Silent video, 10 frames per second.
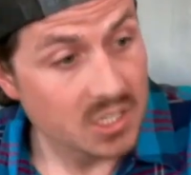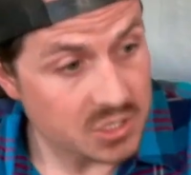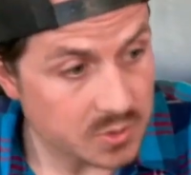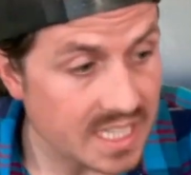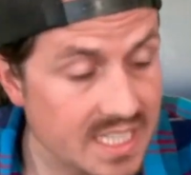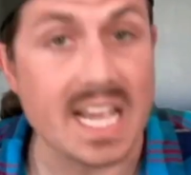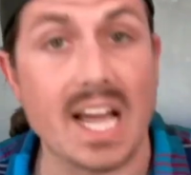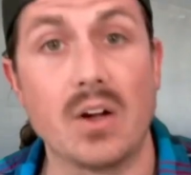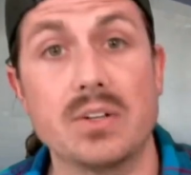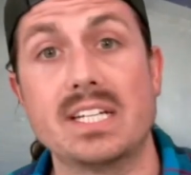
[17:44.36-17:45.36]
to get
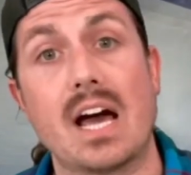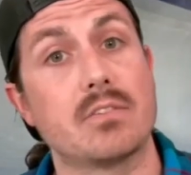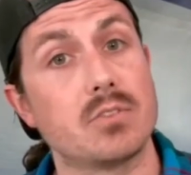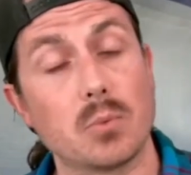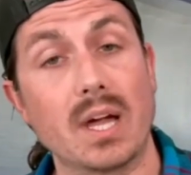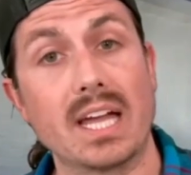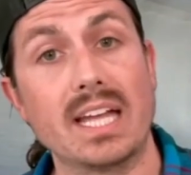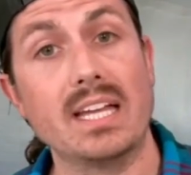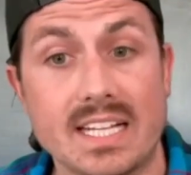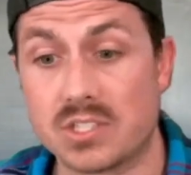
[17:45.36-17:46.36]
down and out of the
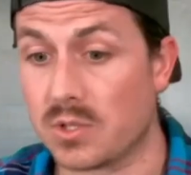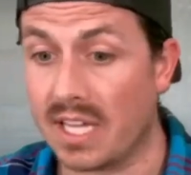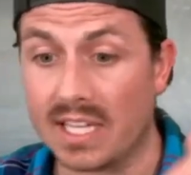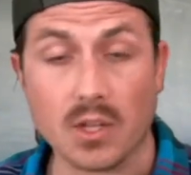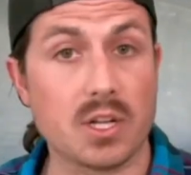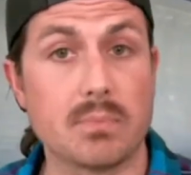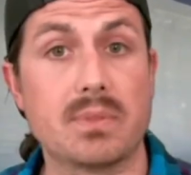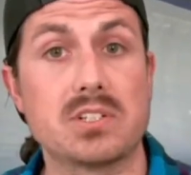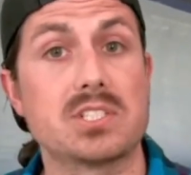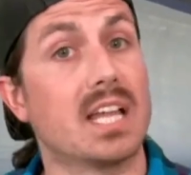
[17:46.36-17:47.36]
way. And so they load up
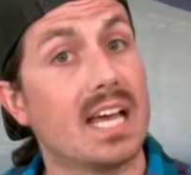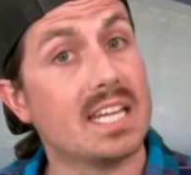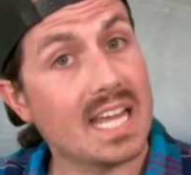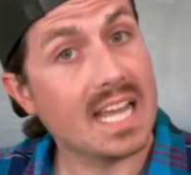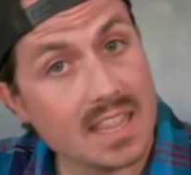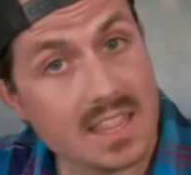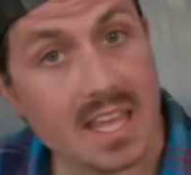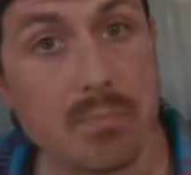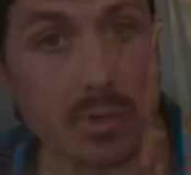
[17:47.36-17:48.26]
their sled and they